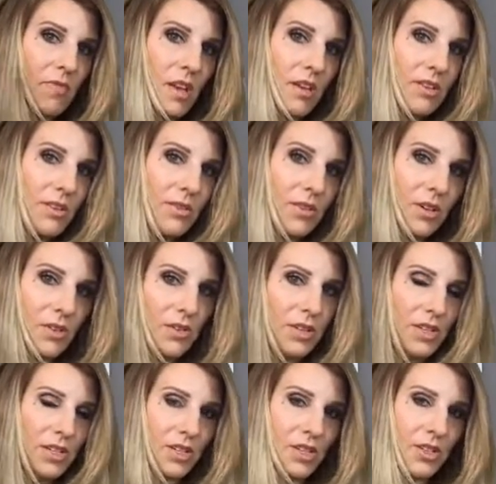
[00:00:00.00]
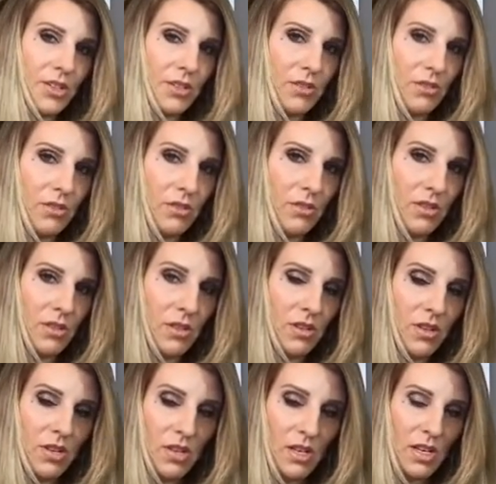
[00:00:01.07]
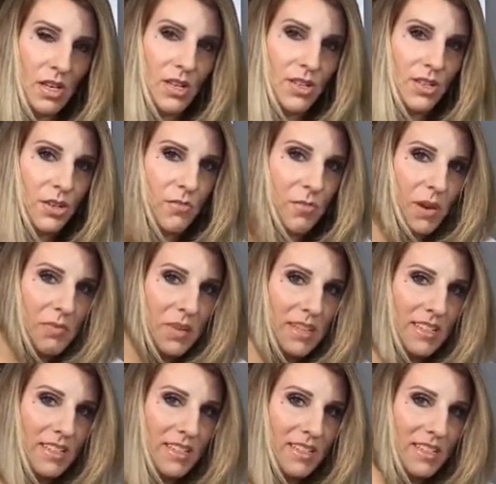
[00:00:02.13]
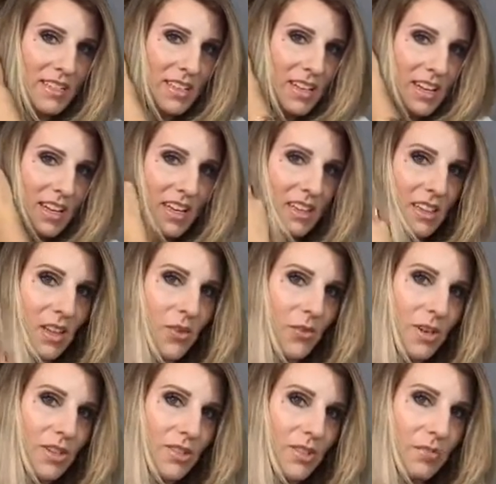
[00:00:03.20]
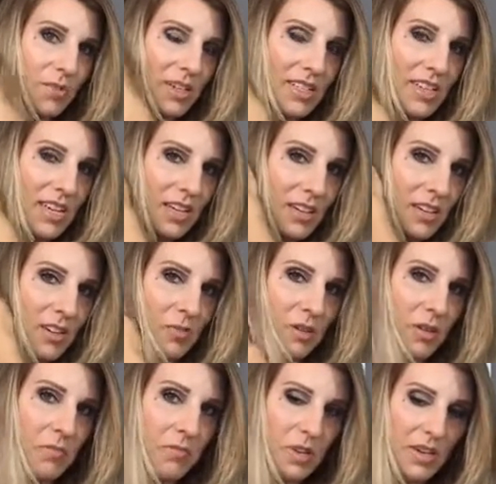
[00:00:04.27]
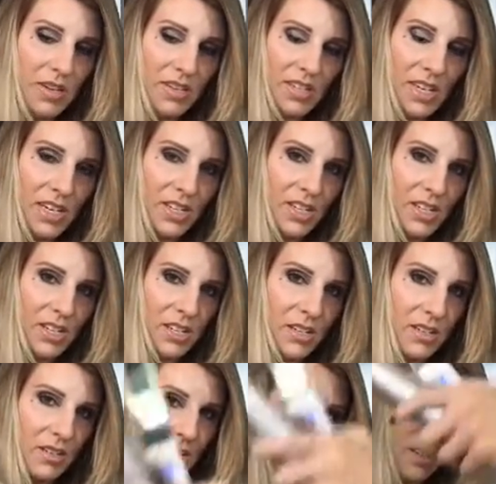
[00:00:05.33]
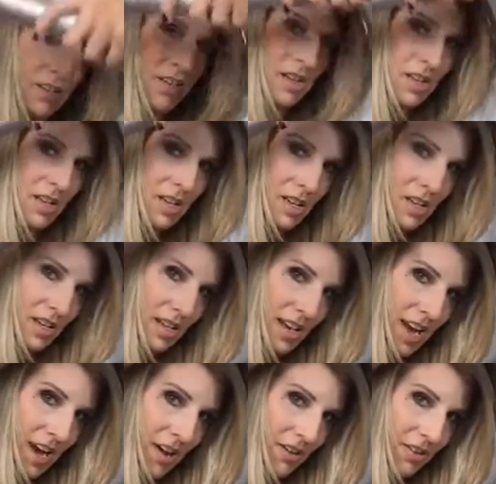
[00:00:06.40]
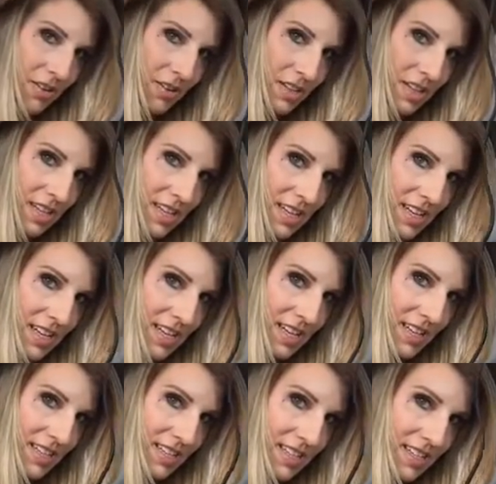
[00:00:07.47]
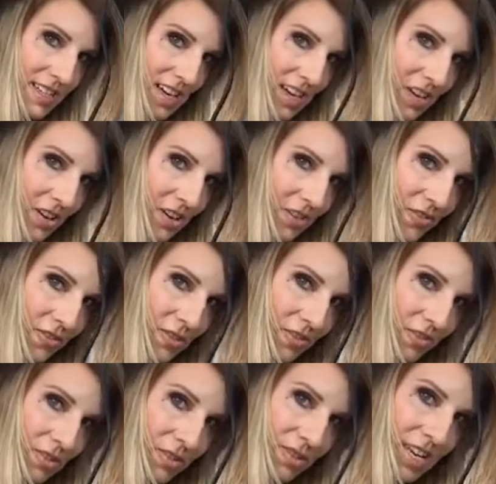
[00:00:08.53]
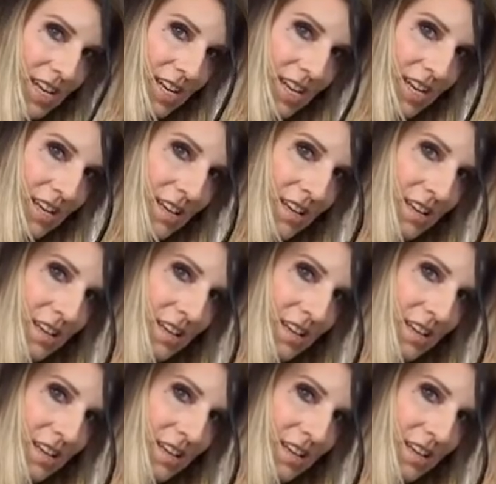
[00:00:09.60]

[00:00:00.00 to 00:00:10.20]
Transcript: So we're going to... So my piece is getting lower, so I'm gonna take a little bit bigger section. Now, the key to this is not over-rotating,